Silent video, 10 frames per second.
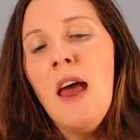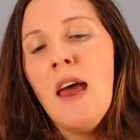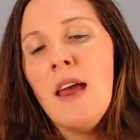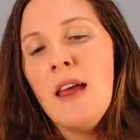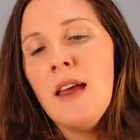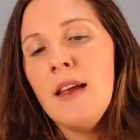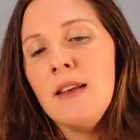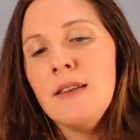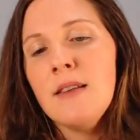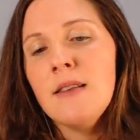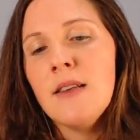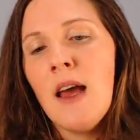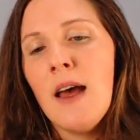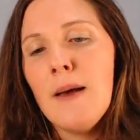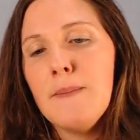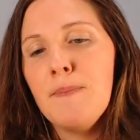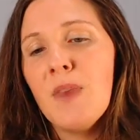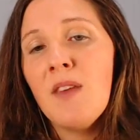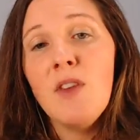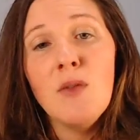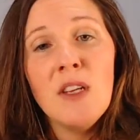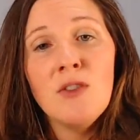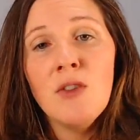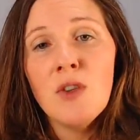And if you need to,